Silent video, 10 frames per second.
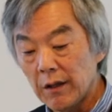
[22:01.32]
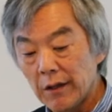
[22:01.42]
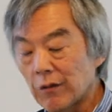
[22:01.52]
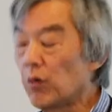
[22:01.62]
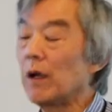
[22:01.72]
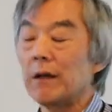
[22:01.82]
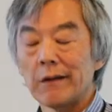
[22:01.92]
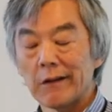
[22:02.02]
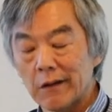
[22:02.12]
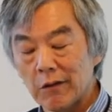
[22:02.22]
is what
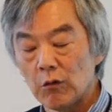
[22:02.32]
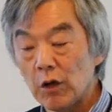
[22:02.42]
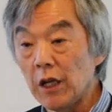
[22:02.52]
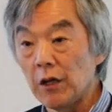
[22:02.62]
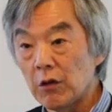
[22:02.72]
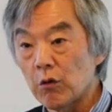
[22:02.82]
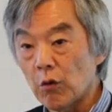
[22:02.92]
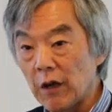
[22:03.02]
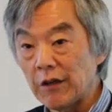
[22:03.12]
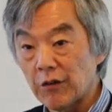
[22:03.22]
really
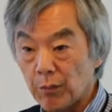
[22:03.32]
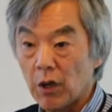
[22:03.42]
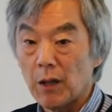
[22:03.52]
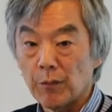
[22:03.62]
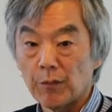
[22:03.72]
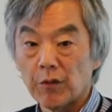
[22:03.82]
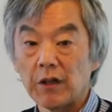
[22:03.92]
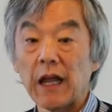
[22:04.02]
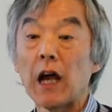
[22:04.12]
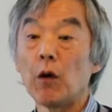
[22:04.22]
creates the problems
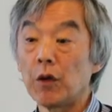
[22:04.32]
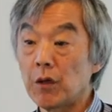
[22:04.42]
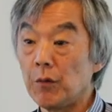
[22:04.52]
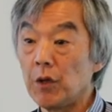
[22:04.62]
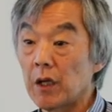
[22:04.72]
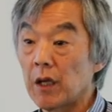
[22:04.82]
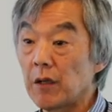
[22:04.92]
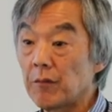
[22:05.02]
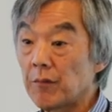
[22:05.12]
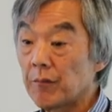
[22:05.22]
in how we
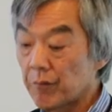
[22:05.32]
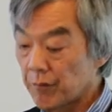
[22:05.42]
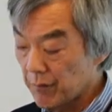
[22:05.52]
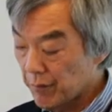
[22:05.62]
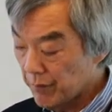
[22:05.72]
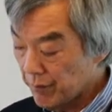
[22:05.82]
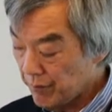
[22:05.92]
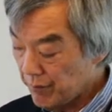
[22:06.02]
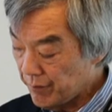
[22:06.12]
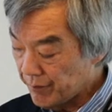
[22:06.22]

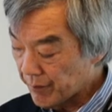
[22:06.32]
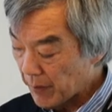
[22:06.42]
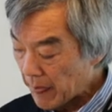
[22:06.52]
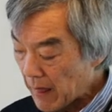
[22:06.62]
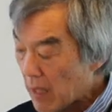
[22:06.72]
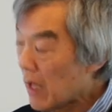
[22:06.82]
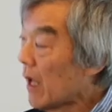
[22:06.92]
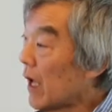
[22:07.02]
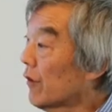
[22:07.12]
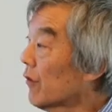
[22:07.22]
communicate.
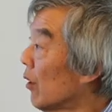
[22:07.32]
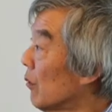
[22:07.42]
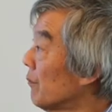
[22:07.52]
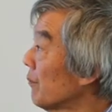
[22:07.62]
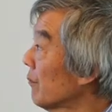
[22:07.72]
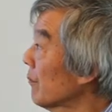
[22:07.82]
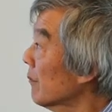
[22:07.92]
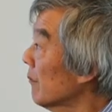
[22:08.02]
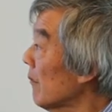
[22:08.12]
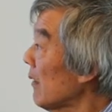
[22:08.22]
And so
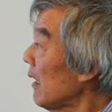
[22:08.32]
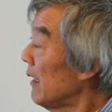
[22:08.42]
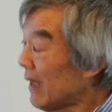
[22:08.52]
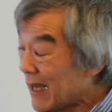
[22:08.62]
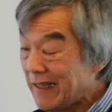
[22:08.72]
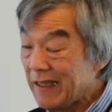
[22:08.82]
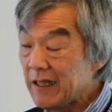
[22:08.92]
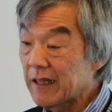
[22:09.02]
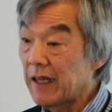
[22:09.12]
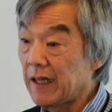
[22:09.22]
the
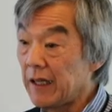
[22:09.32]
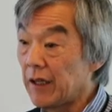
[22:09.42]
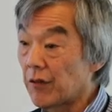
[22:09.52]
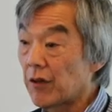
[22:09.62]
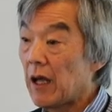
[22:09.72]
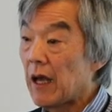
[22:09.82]
idea then is